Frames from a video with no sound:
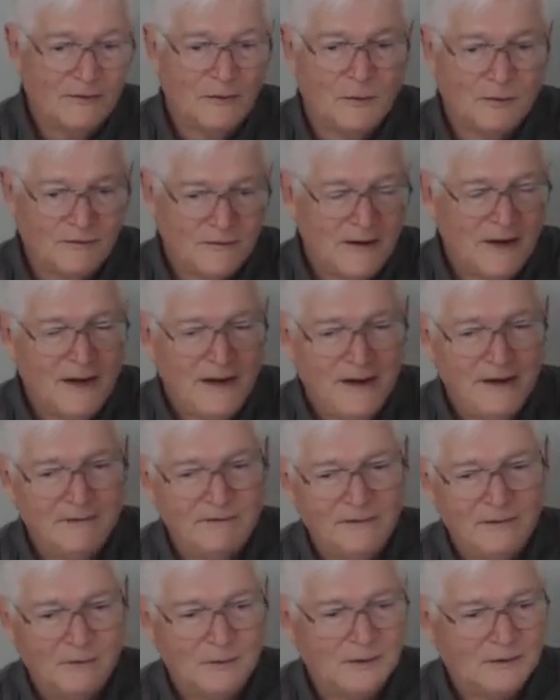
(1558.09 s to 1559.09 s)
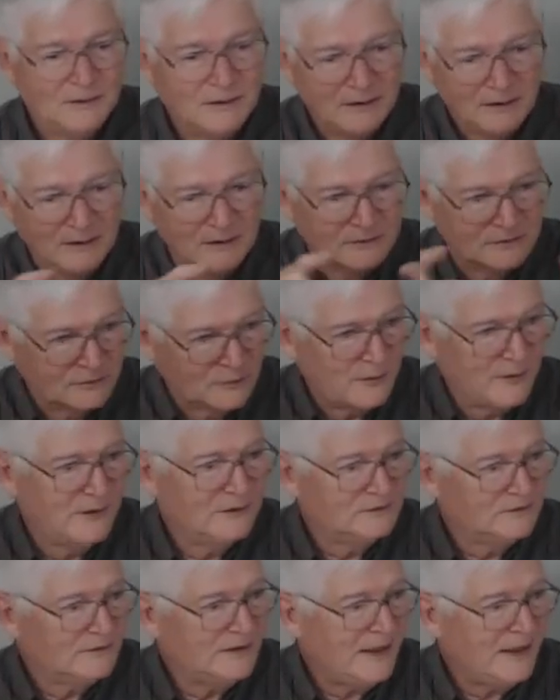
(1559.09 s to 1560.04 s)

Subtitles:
4, 5 with the little squares